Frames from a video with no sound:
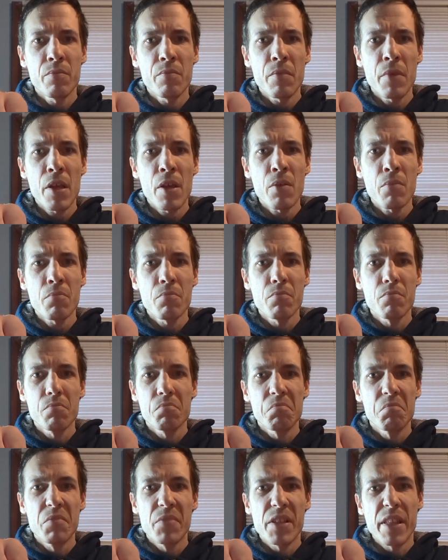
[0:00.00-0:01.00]
No,
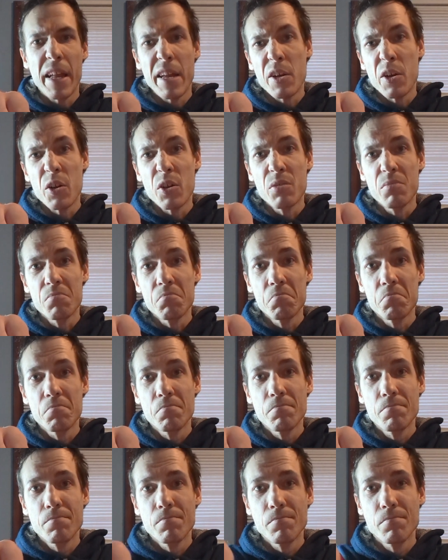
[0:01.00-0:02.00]
standard.
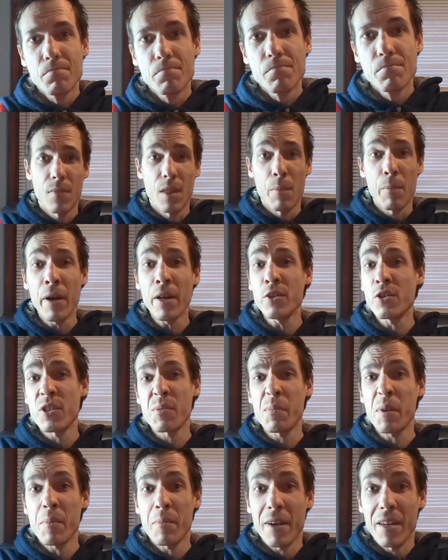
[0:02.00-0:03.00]
It might
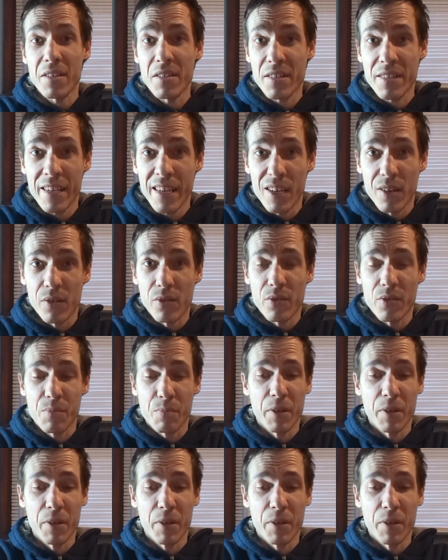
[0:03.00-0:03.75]
just be my skills,